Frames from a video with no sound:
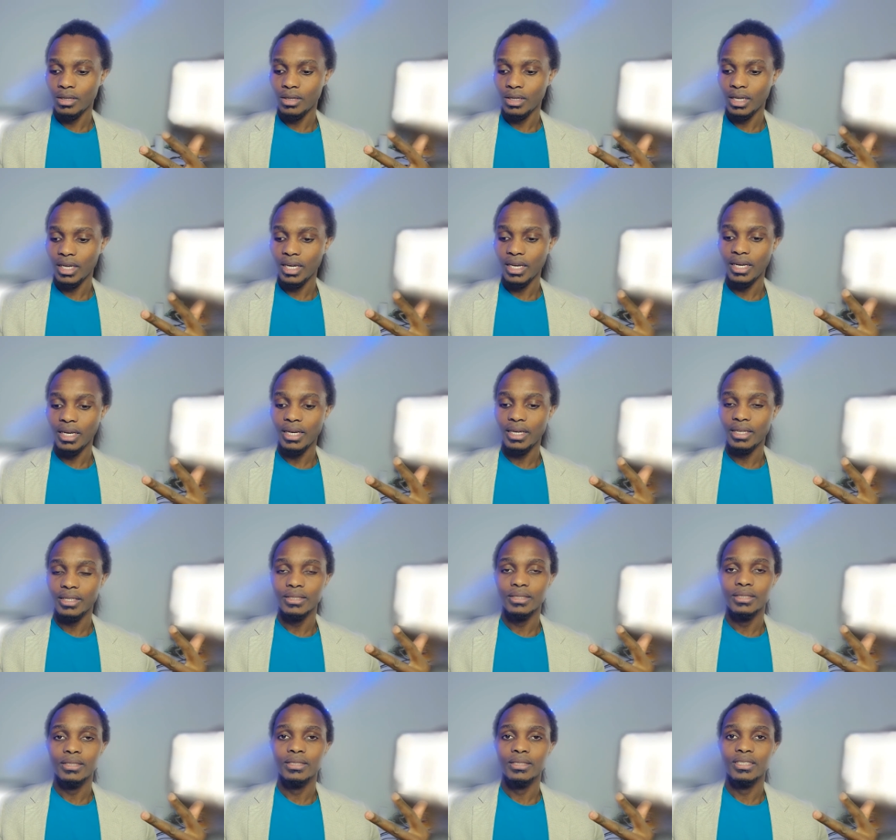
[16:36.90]
and
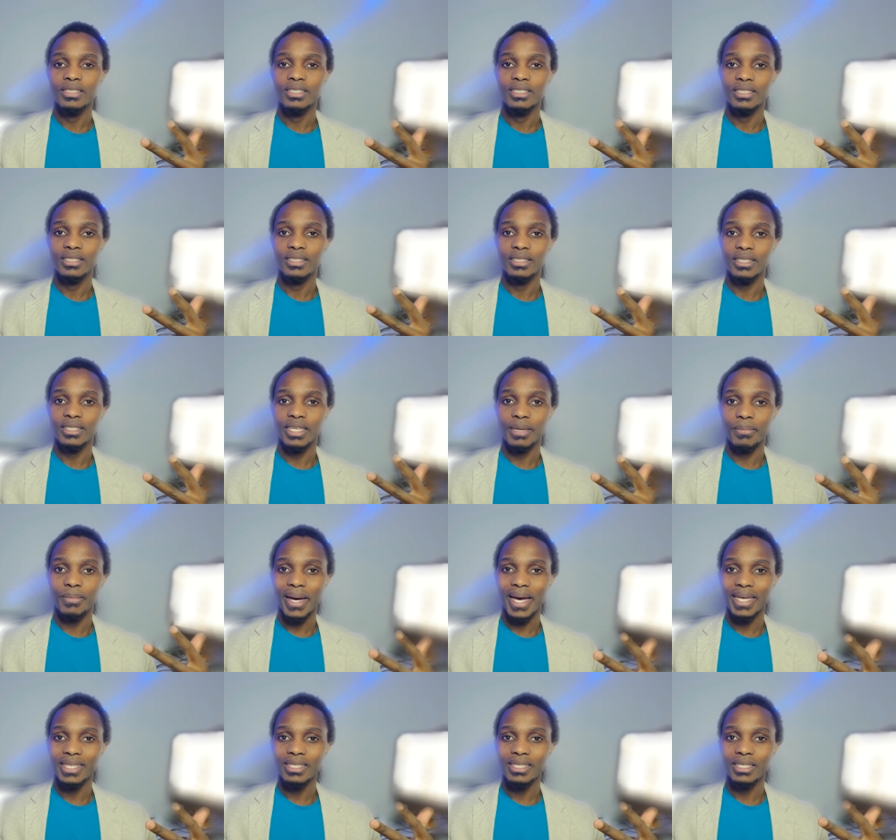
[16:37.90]
the
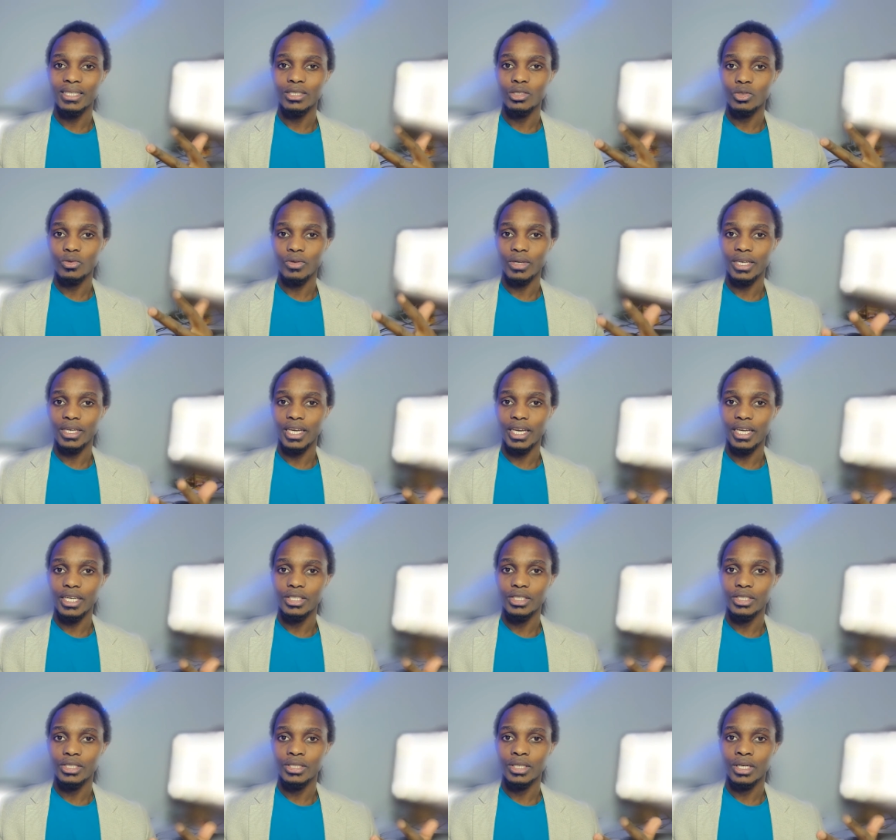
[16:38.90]
capacity to
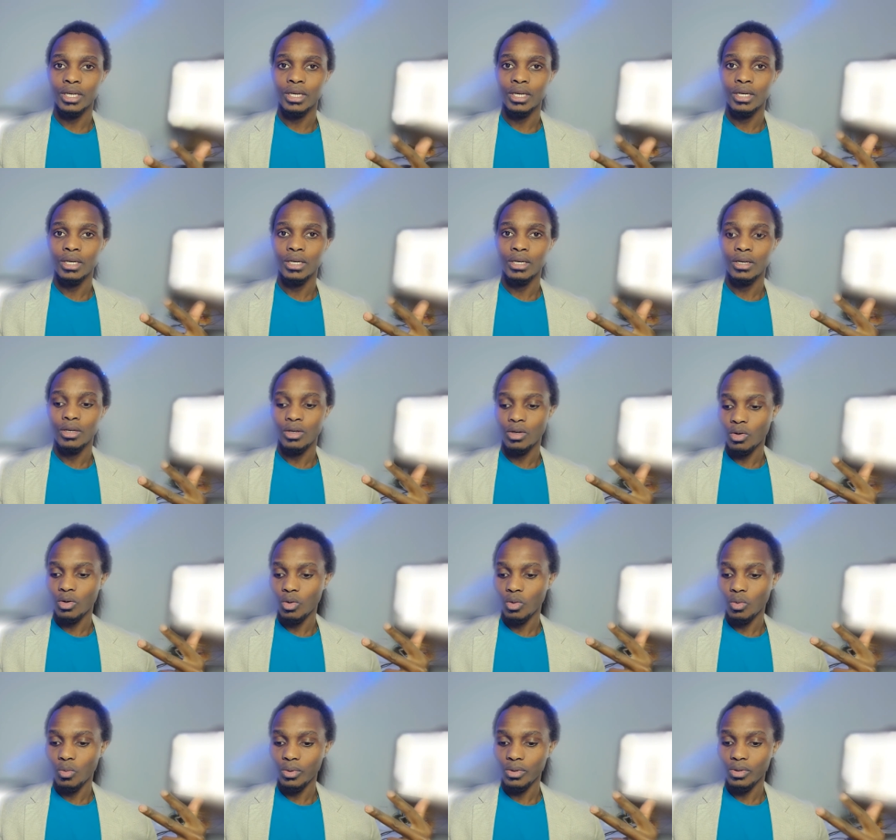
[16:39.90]
engage
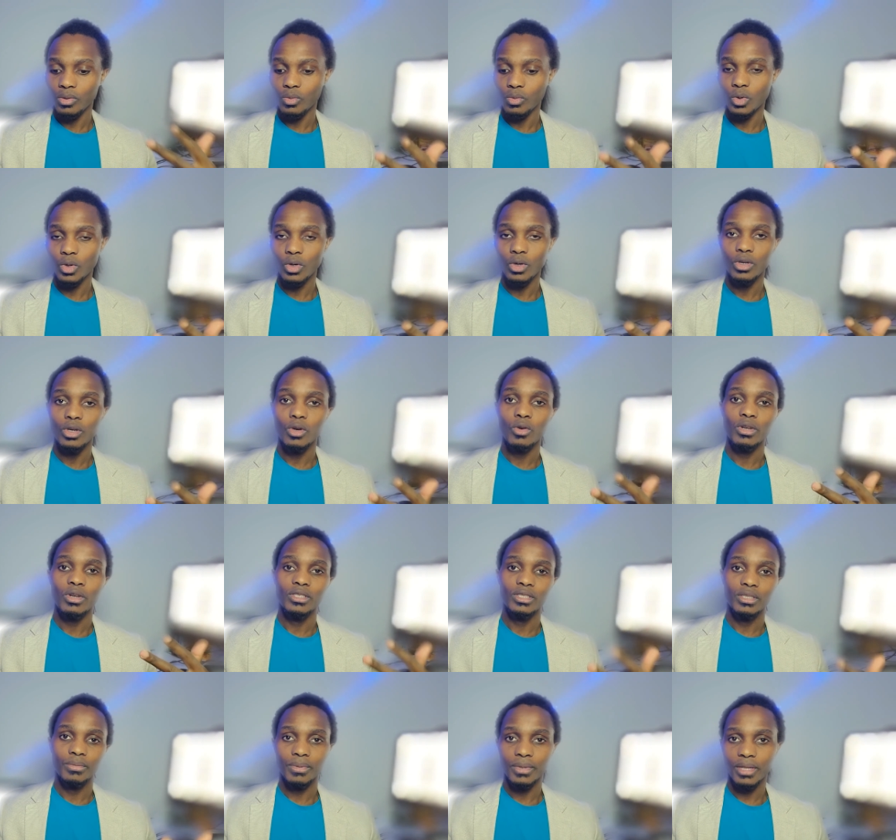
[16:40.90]
with the world on a
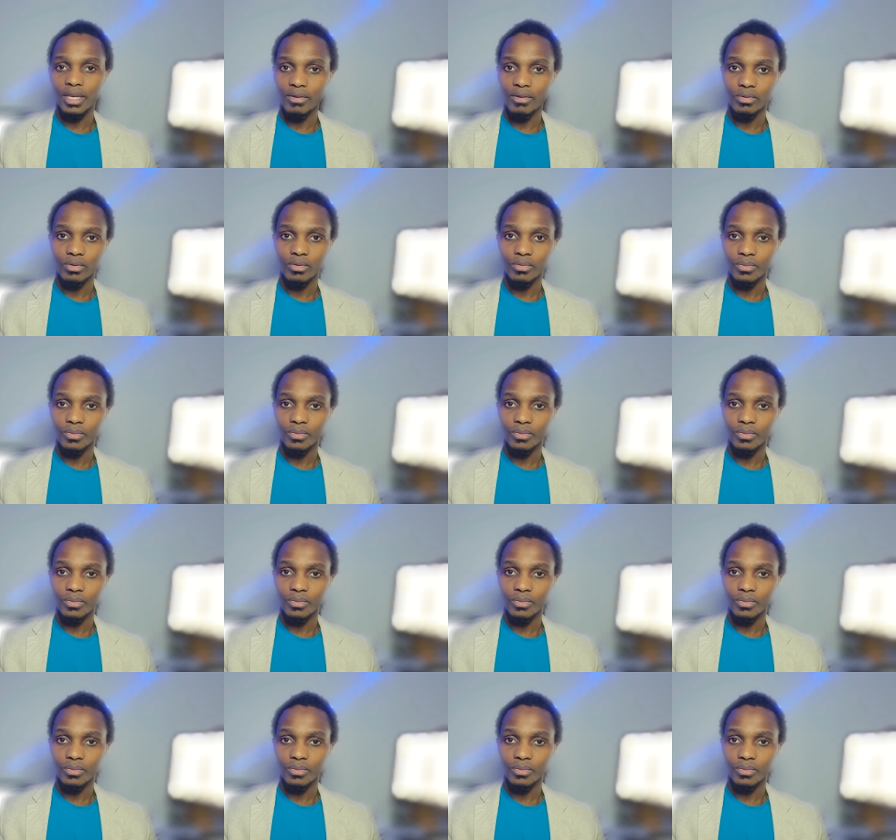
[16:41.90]
deeper level.